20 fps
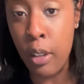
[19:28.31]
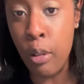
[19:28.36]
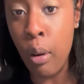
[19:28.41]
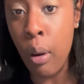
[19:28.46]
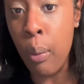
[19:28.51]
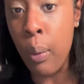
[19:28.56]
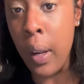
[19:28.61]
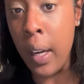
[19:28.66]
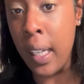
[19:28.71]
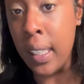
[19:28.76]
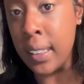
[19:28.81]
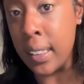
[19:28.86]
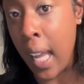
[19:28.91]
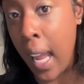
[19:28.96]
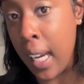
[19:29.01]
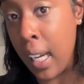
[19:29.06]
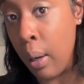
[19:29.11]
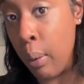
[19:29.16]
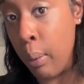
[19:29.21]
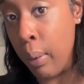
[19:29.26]
You can wear this
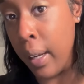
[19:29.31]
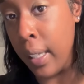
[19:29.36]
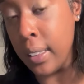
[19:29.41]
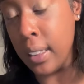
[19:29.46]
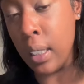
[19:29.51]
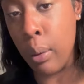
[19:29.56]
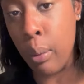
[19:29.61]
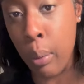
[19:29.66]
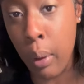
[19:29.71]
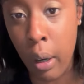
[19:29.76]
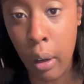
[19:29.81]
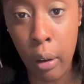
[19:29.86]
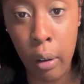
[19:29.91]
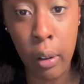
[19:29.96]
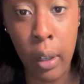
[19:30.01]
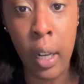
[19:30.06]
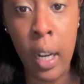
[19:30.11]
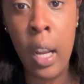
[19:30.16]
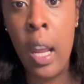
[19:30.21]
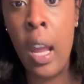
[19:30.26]
anywhere to
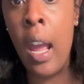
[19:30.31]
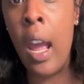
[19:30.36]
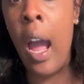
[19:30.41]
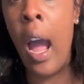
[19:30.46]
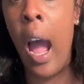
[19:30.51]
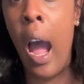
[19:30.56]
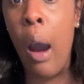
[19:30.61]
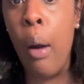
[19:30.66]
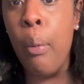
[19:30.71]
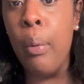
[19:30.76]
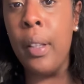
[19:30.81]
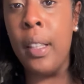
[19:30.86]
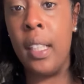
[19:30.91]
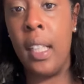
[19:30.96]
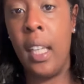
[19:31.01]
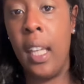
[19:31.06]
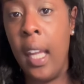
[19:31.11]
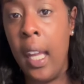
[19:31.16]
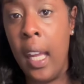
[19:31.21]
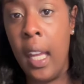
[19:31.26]
work, out with the
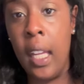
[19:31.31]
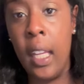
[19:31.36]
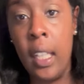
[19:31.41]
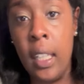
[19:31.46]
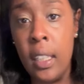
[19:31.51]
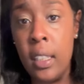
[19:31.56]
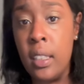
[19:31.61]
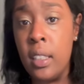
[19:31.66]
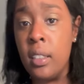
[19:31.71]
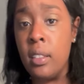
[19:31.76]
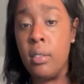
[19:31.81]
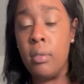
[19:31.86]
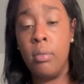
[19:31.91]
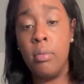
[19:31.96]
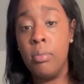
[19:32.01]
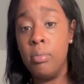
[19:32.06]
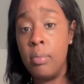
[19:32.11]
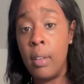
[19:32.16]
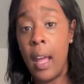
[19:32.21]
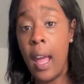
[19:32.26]
kids,
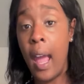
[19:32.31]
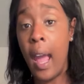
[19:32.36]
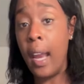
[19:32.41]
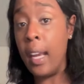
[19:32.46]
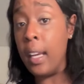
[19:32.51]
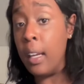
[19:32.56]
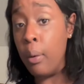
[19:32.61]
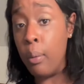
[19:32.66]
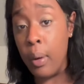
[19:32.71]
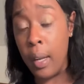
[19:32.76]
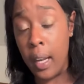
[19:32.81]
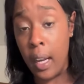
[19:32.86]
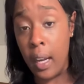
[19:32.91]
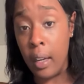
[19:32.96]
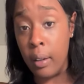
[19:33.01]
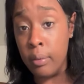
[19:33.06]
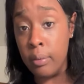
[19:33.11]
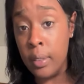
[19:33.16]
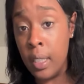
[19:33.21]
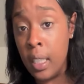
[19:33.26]
anywhere.
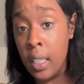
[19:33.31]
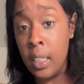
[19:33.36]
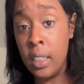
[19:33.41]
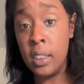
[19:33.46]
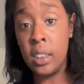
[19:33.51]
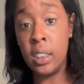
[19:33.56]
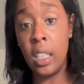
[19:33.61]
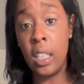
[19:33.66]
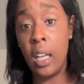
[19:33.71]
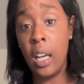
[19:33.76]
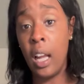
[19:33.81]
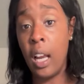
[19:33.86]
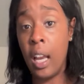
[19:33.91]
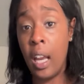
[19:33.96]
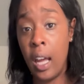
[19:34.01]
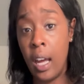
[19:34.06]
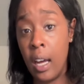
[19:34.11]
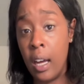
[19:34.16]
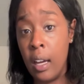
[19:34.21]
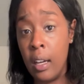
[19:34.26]
To the
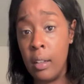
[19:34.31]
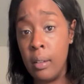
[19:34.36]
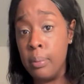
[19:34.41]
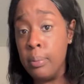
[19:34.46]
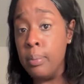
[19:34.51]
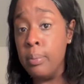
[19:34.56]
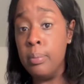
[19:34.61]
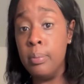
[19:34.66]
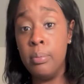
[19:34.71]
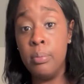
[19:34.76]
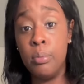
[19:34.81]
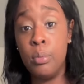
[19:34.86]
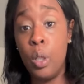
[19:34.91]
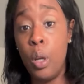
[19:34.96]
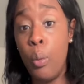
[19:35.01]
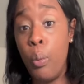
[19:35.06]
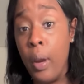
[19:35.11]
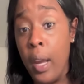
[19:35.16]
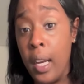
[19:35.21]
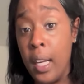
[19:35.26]
club. You
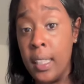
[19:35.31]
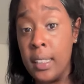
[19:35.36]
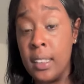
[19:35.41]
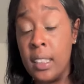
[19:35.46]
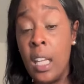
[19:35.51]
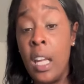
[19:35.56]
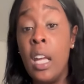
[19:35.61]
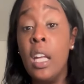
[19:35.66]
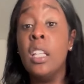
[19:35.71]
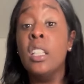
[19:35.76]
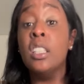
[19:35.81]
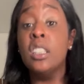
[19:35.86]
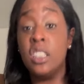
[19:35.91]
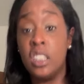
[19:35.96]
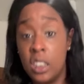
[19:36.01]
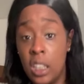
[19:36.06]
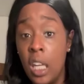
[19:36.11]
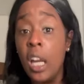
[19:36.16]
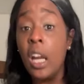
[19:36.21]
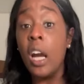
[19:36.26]
can wear this
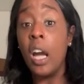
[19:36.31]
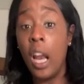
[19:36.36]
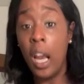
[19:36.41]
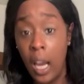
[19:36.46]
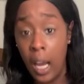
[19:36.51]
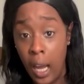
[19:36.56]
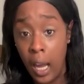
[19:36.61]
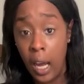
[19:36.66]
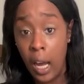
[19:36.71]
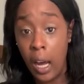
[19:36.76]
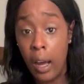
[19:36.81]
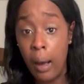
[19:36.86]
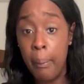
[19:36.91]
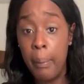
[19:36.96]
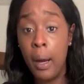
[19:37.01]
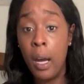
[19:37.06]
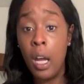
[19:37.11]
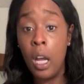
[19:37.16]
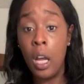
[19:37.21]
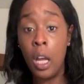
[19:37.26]
to the
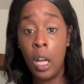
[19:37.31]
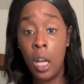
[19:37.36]
club.